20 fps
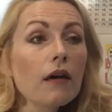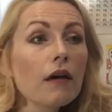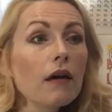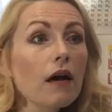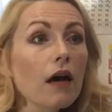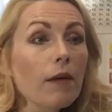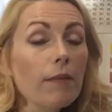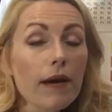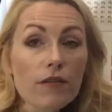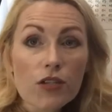
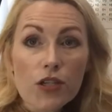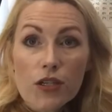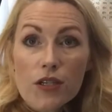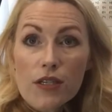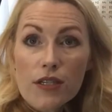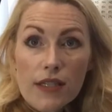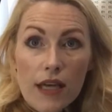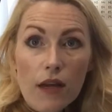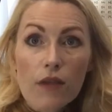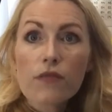about
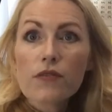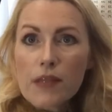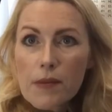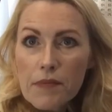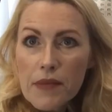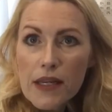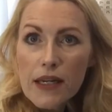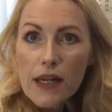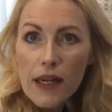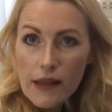yourself,
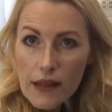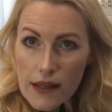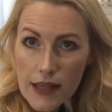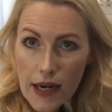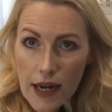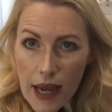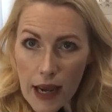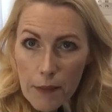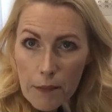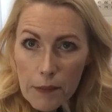something that
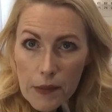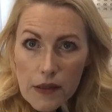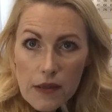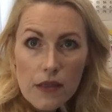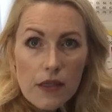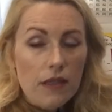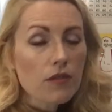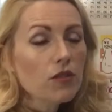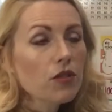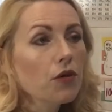happened.
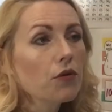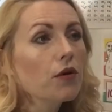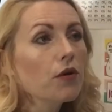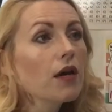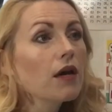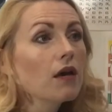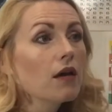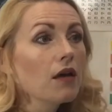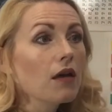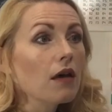And so
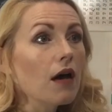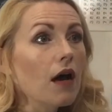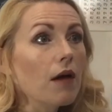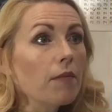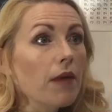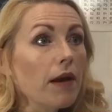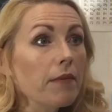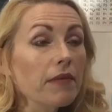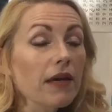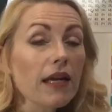
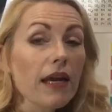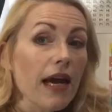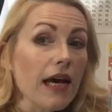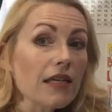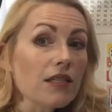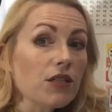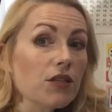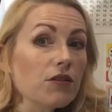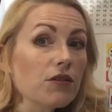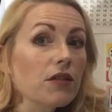I'm going to
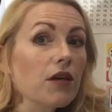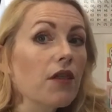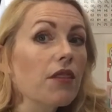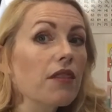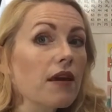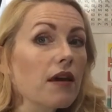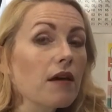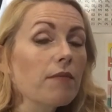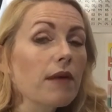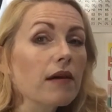ask you to
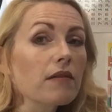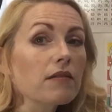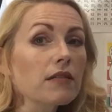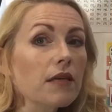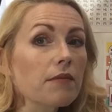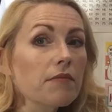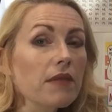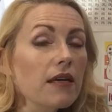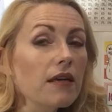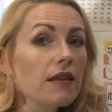think about
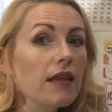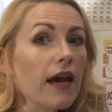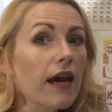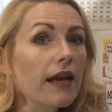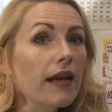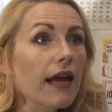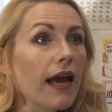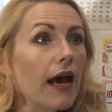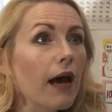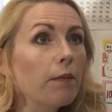something that
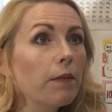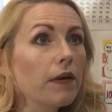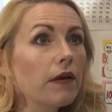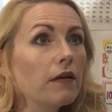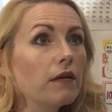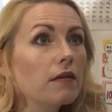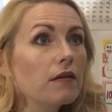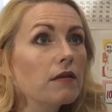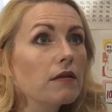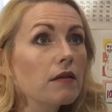
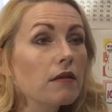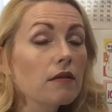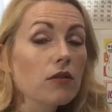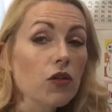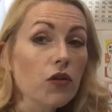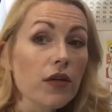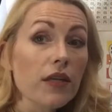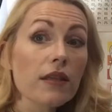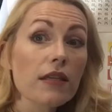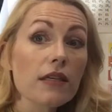happened
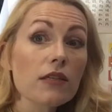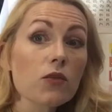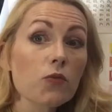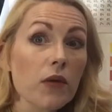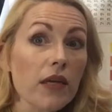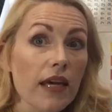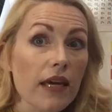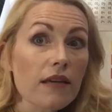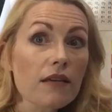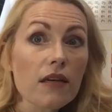during this
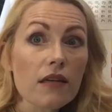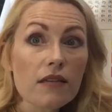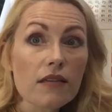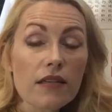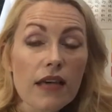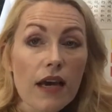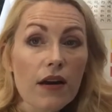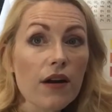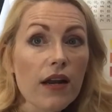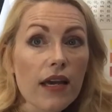weekend on
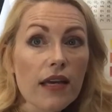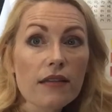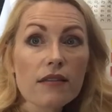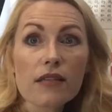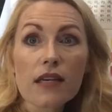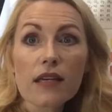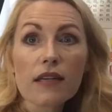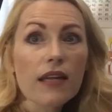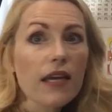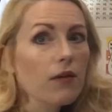Saturday and
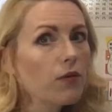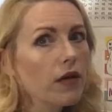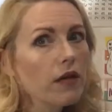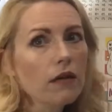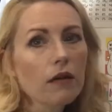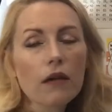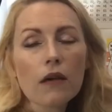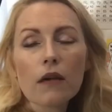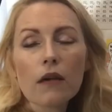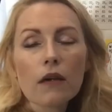Sunday when
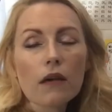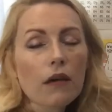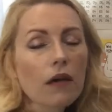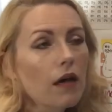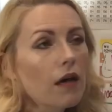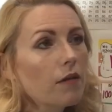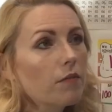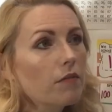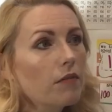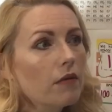
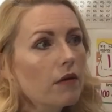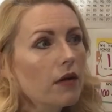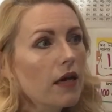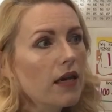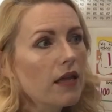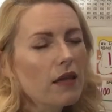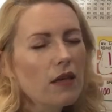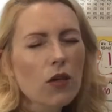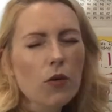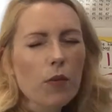I
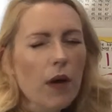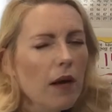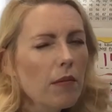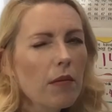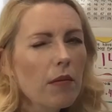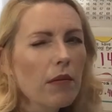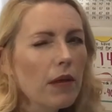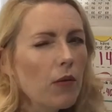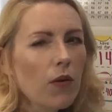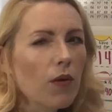think you
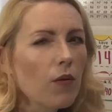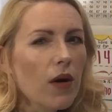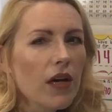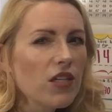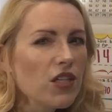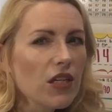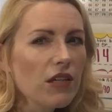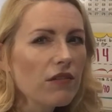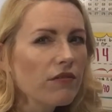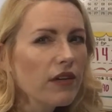probably weren't
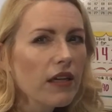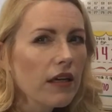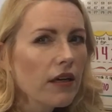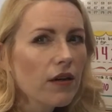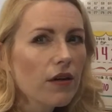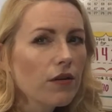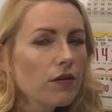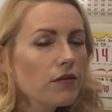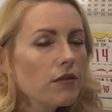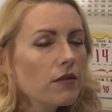watching
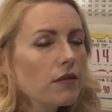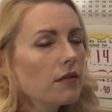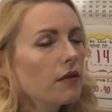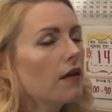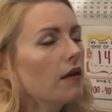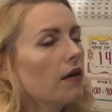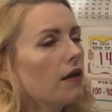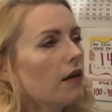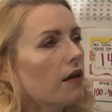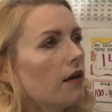videos.
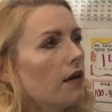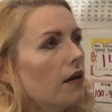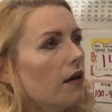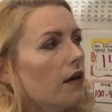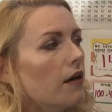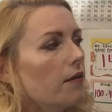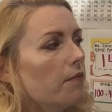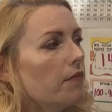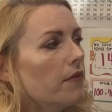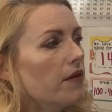
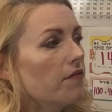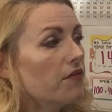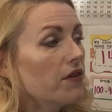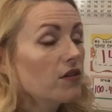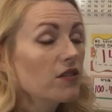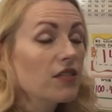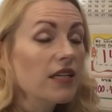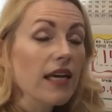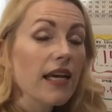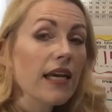If
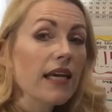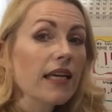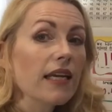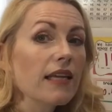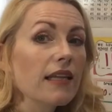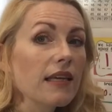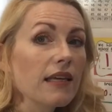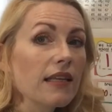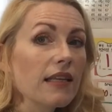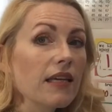there's
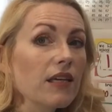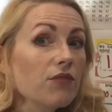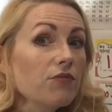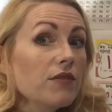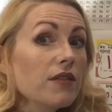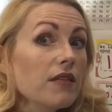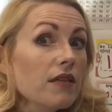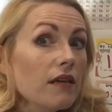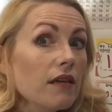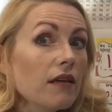anything that you
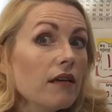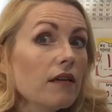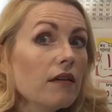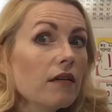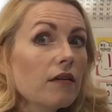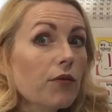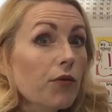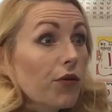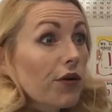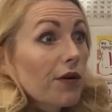did,
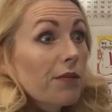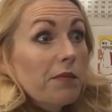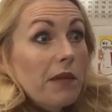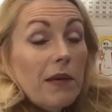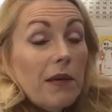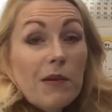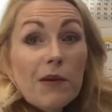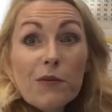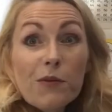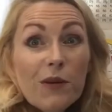or maybe
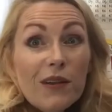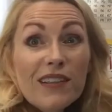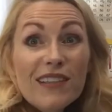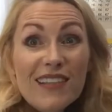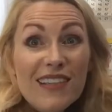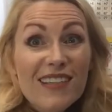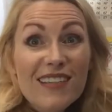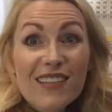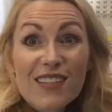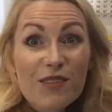you really
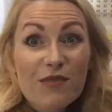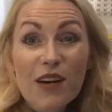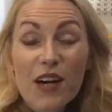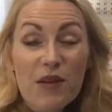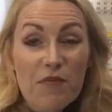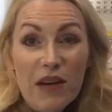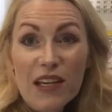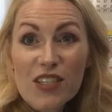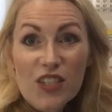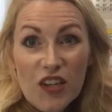didn't do very
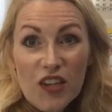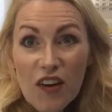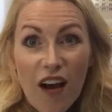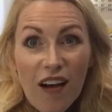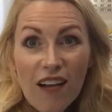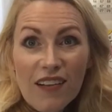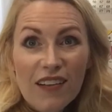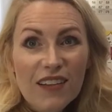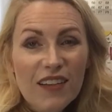much at all,